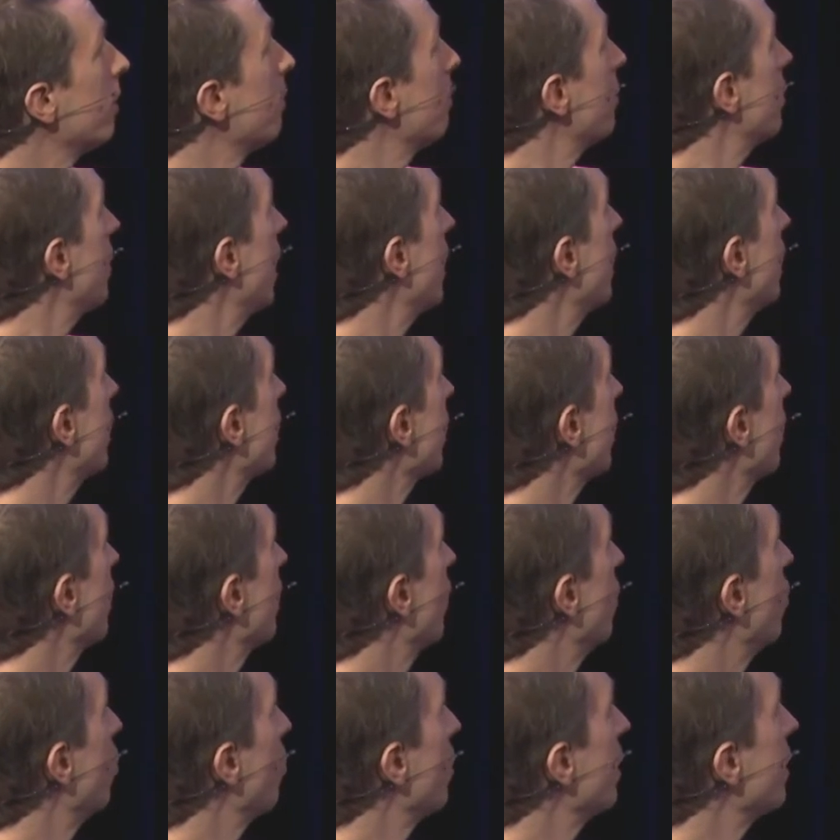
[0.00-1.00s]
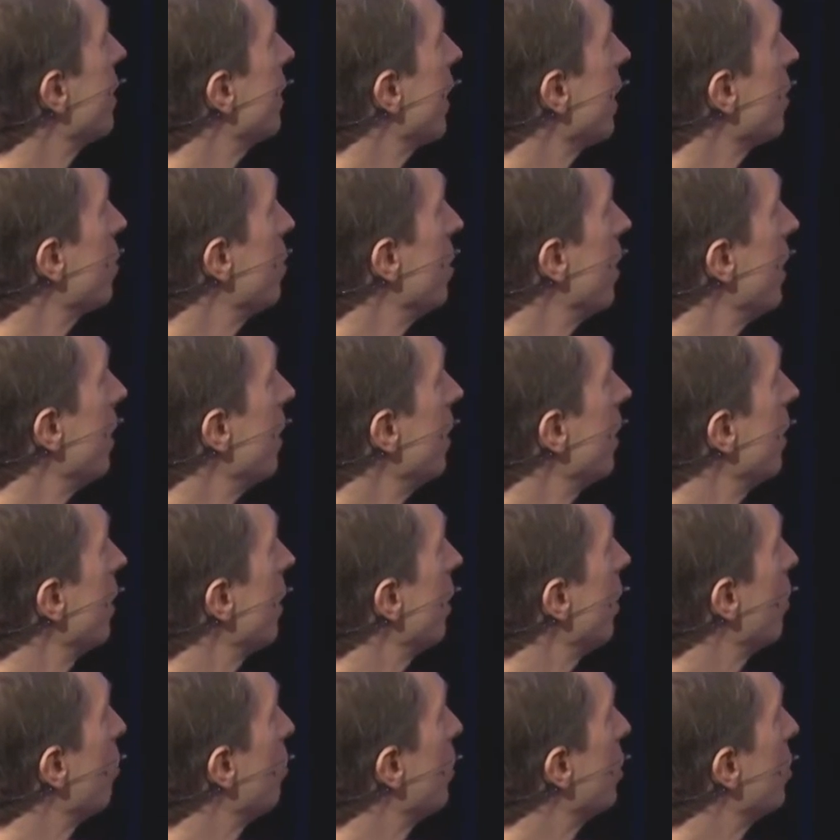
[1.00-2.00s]
take the noise texture,
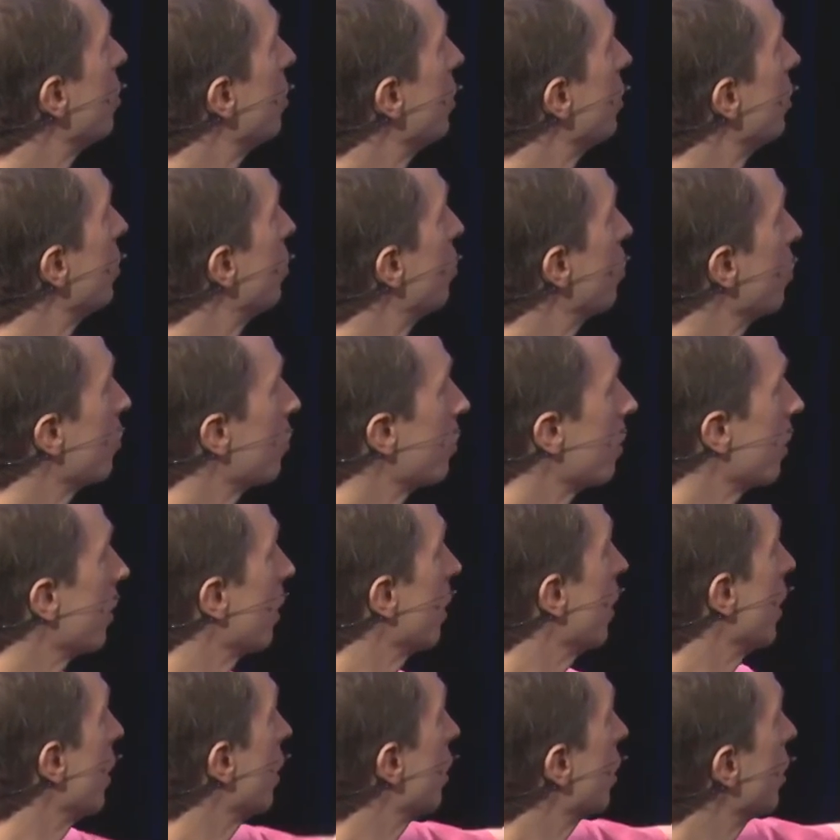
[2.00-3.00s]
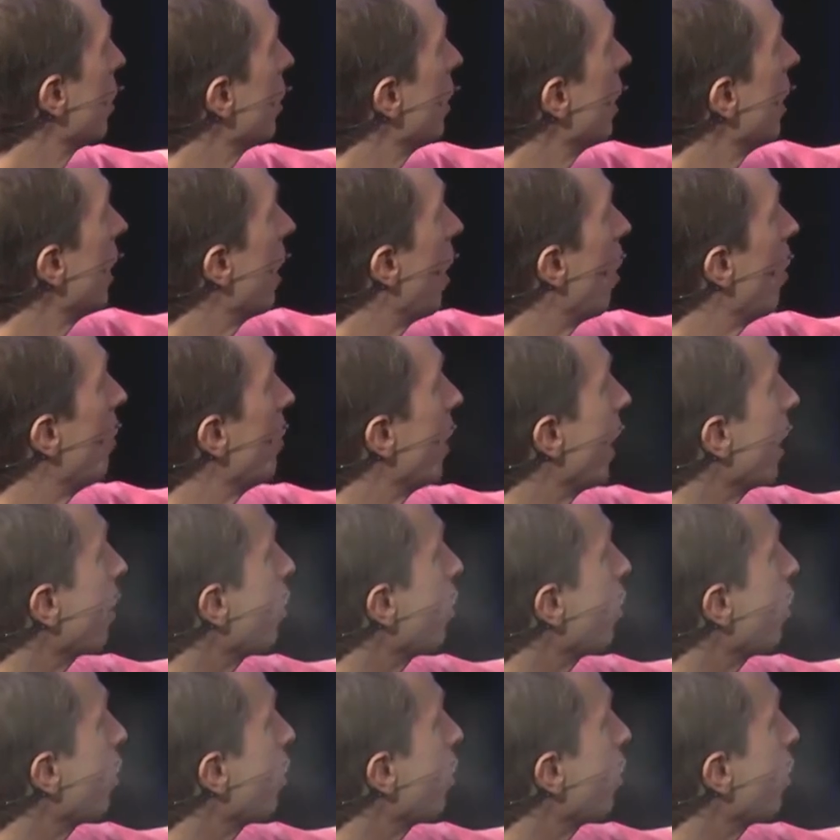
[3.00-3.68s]
which is just on that